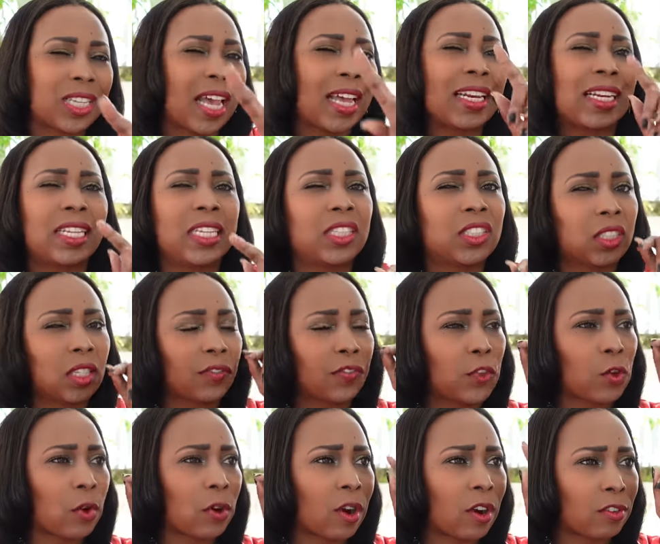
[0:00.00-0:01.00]
at least if
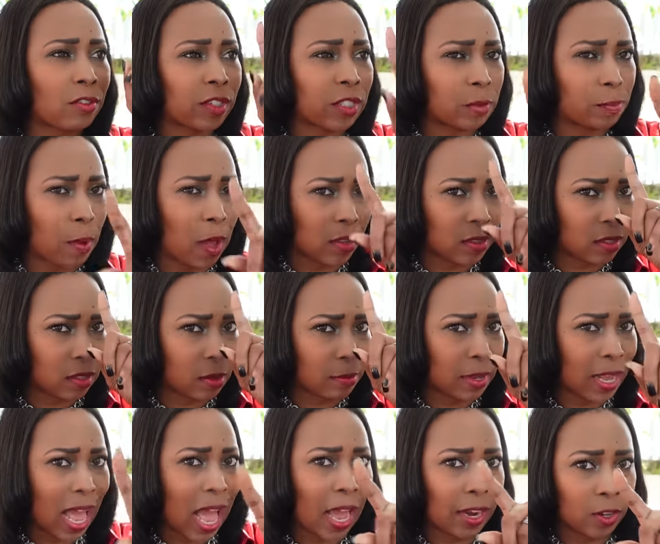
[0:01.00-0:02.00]
you are a
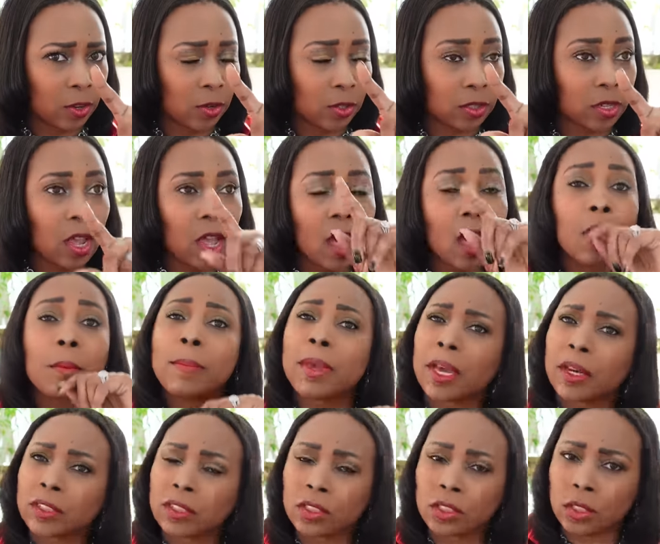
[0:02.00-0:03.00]
responsible adult,
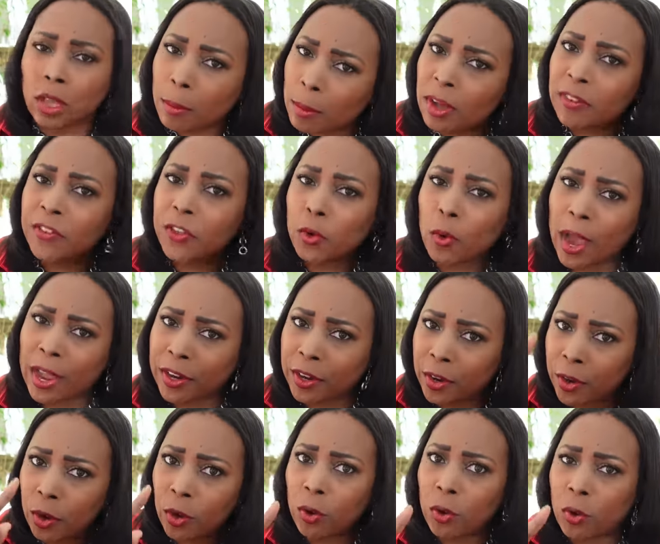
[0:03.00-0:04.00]
because some of you I
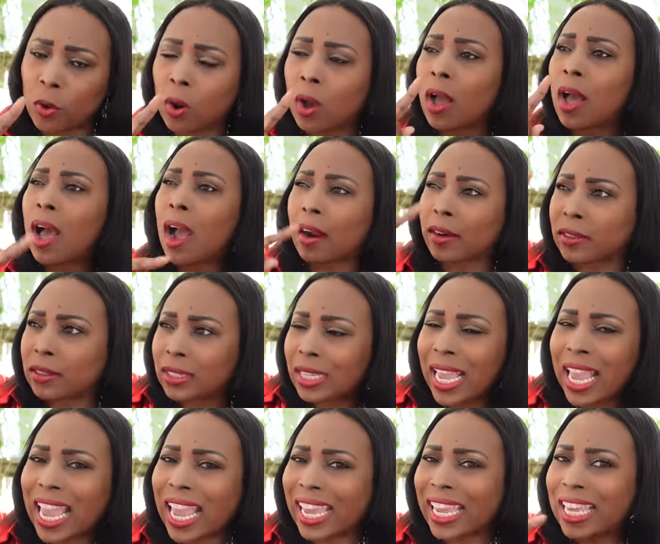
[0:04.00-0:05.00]
know are
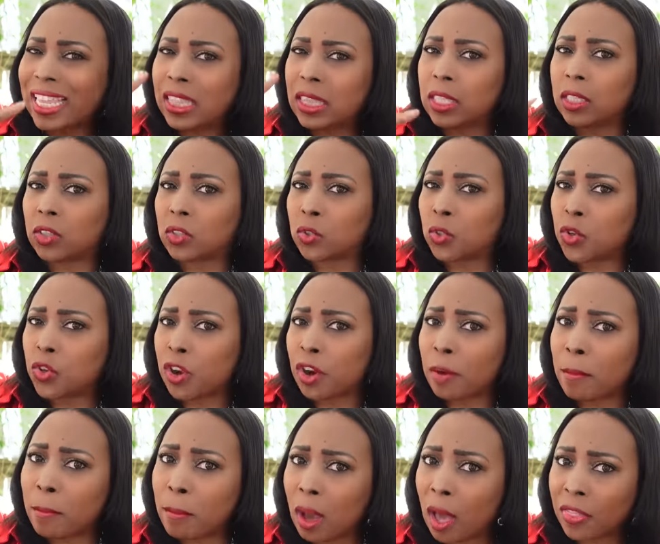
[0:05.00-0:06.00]
taking this to
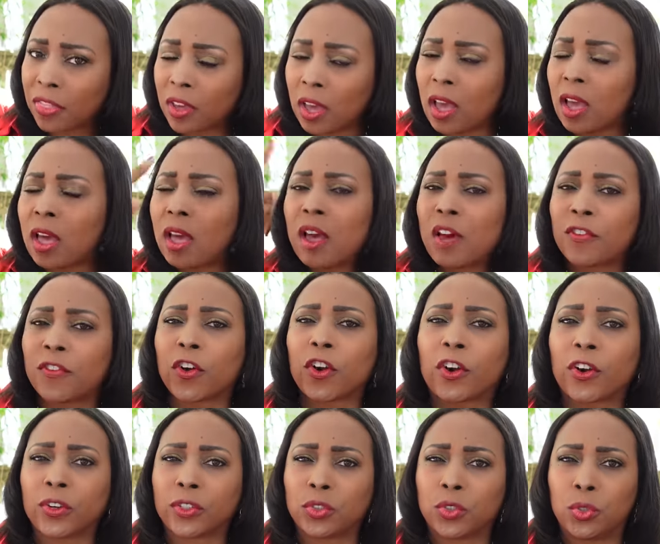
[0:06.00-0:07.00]
your mother for
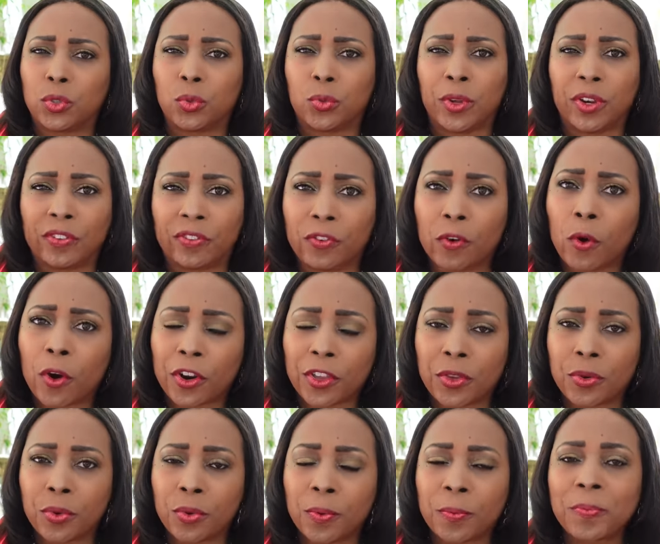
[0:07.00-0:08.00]
her to do it for
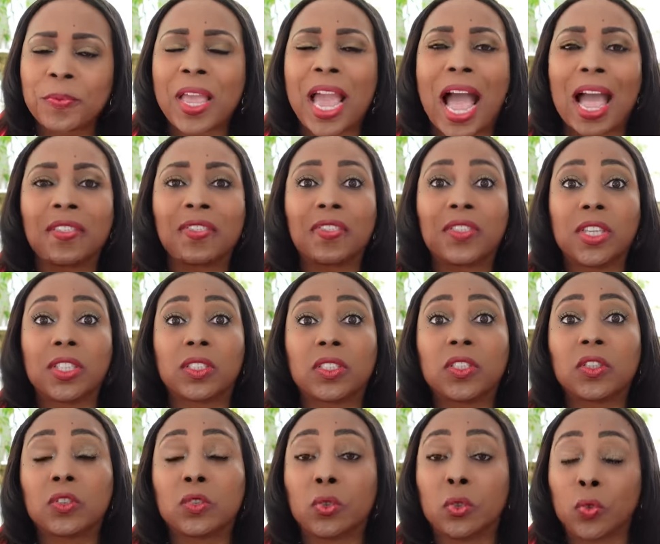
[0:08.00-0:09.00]
you. And this
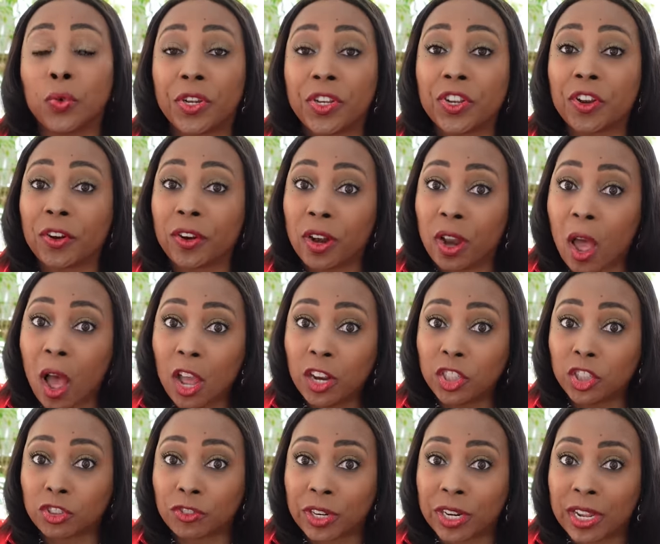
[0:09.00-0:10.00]
is doing your
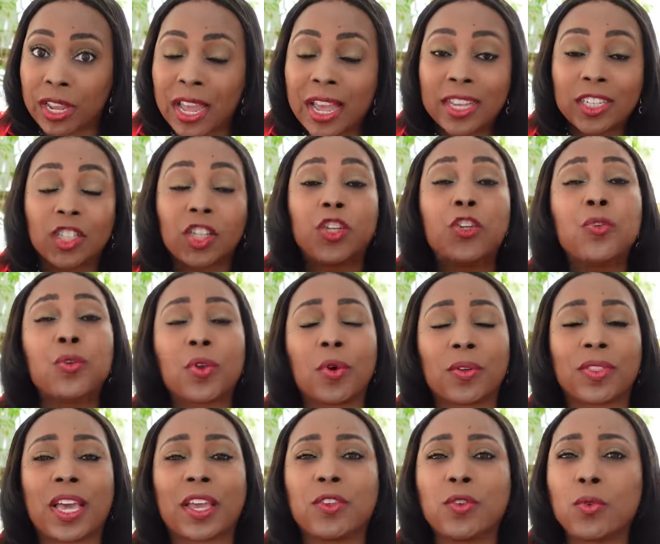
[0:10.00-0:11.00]
laundry. Did you
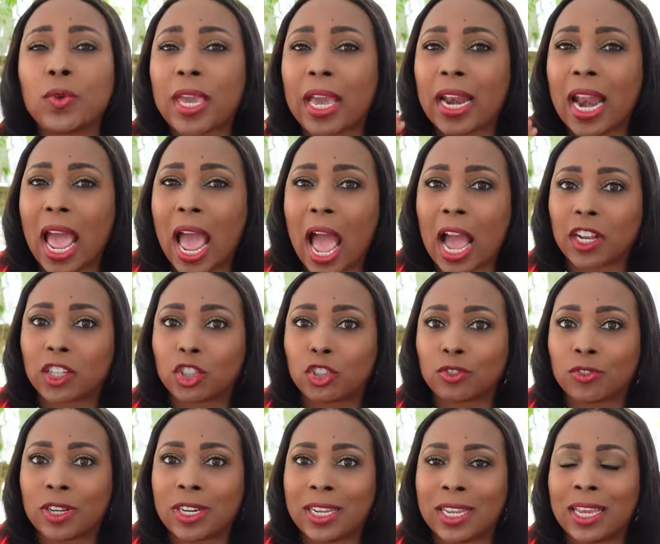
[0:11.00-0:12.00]
know that you can
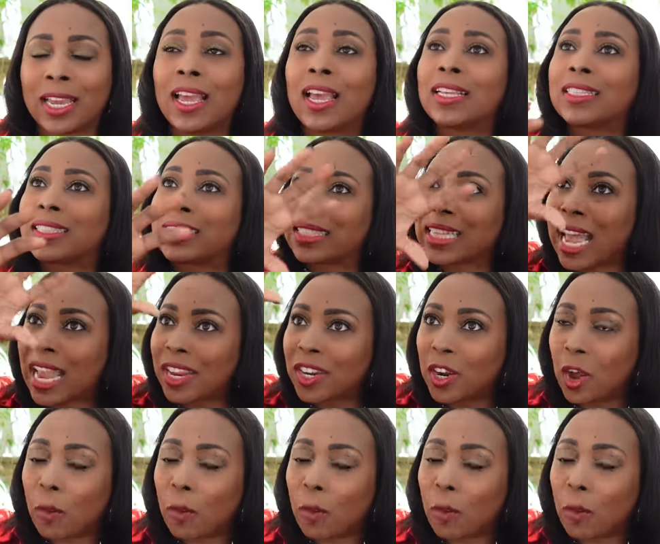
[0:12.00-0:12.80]
actually sign